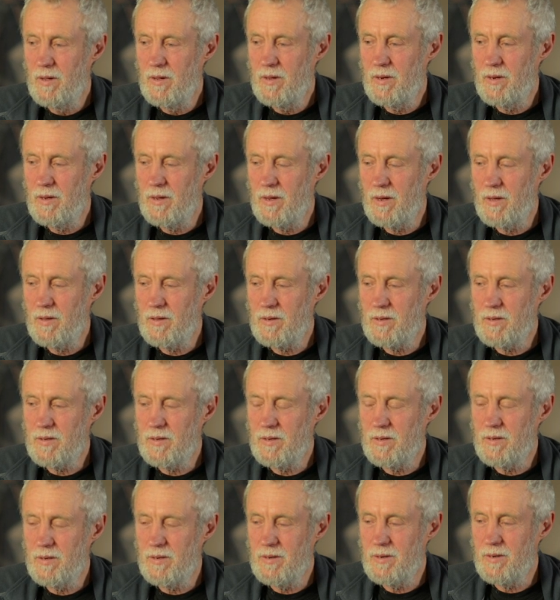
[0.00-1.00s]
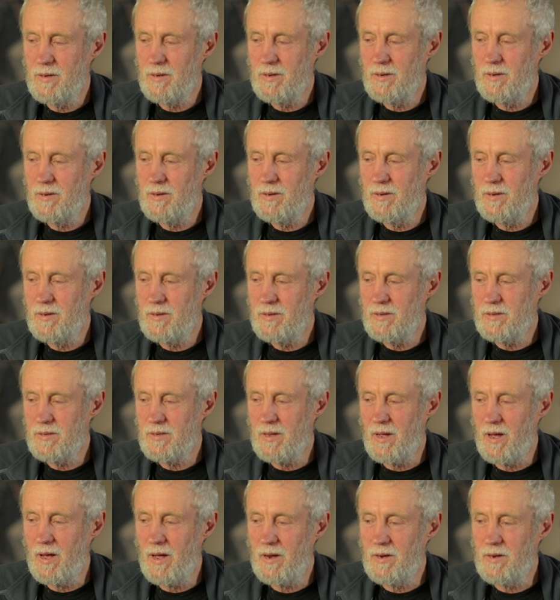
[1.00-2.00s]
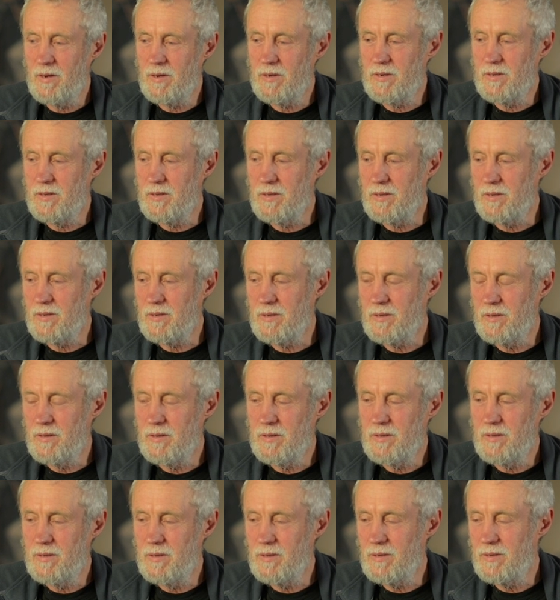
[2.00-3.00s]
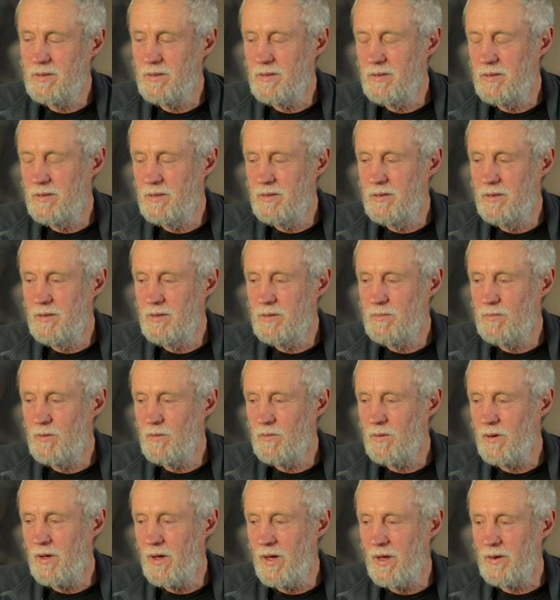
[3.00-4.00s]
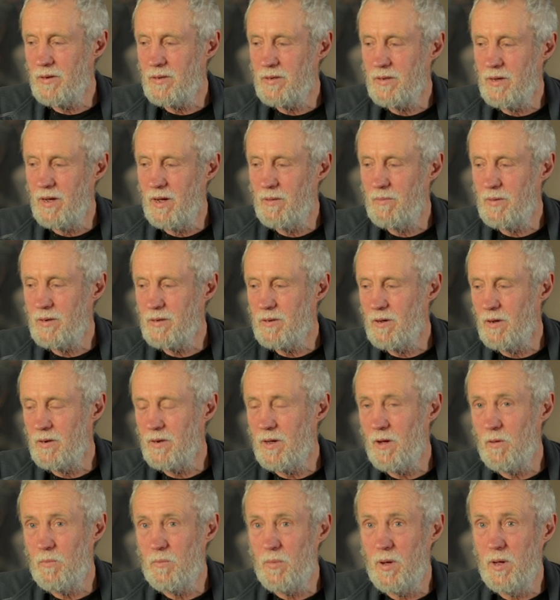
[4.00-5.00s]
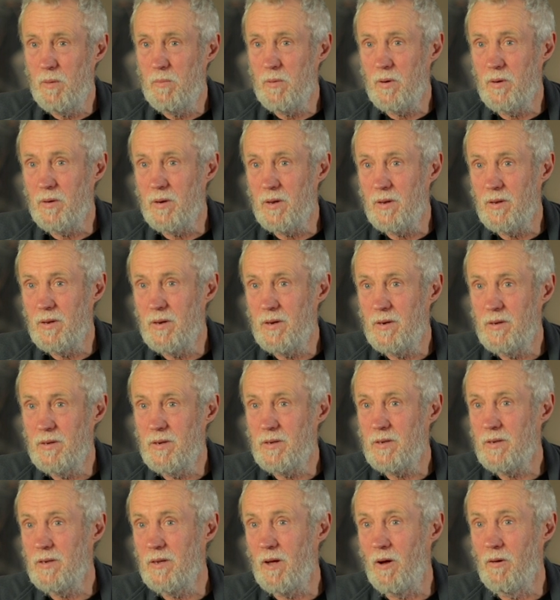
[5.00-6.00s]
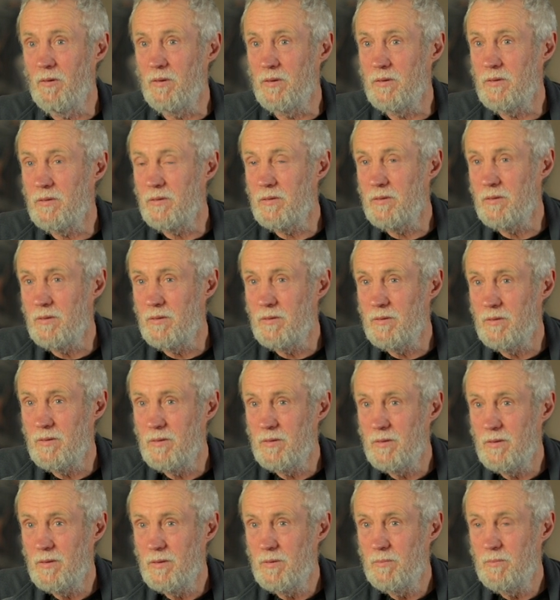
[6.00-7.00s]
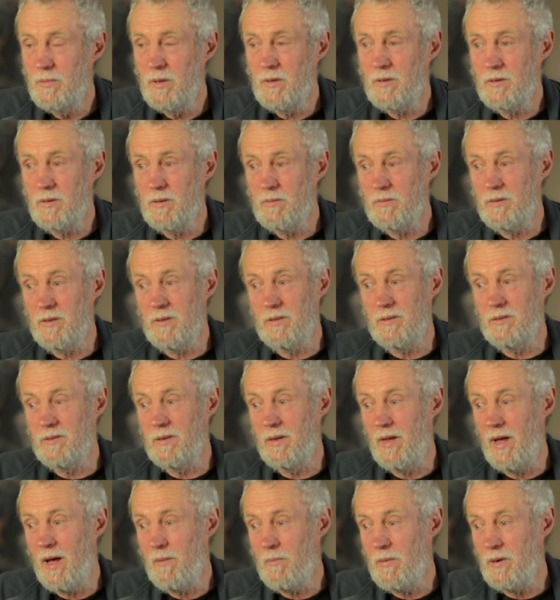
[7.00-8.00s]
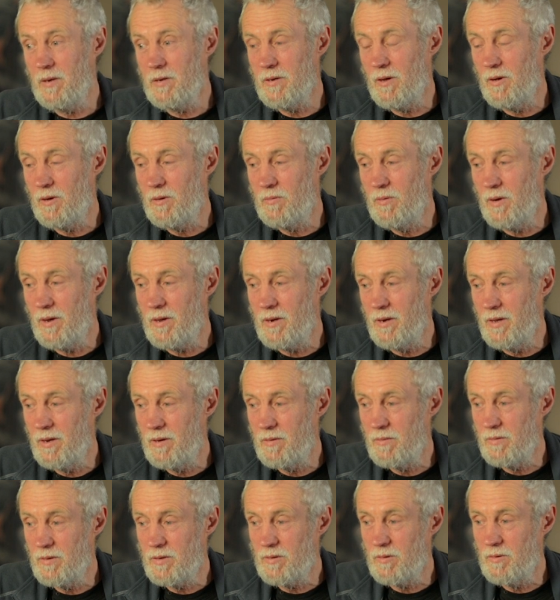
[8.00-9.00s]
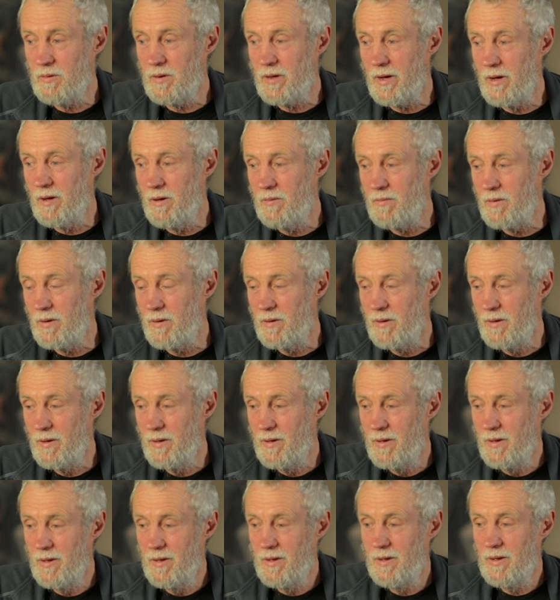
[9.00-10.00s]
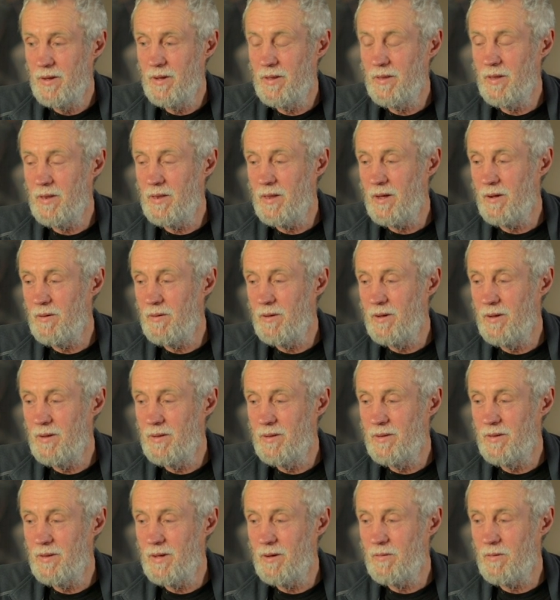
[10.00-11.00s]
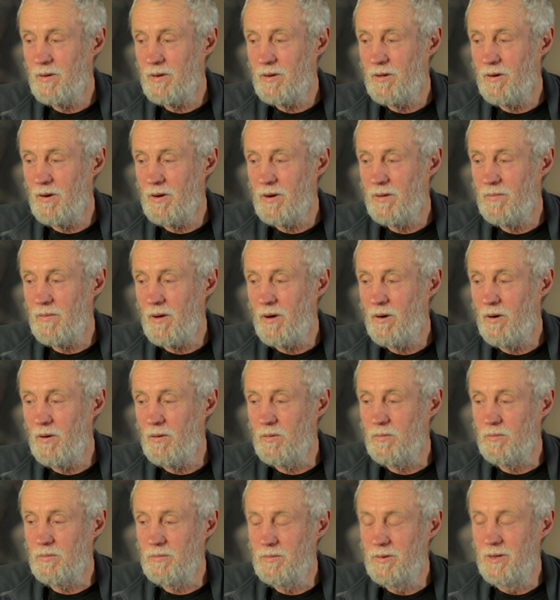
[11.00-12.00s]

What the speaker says: this sadness, this dismal landscape that's got no people in it, just ghosts. Because it just happened so quickly and it was all over. And then they were kind of old.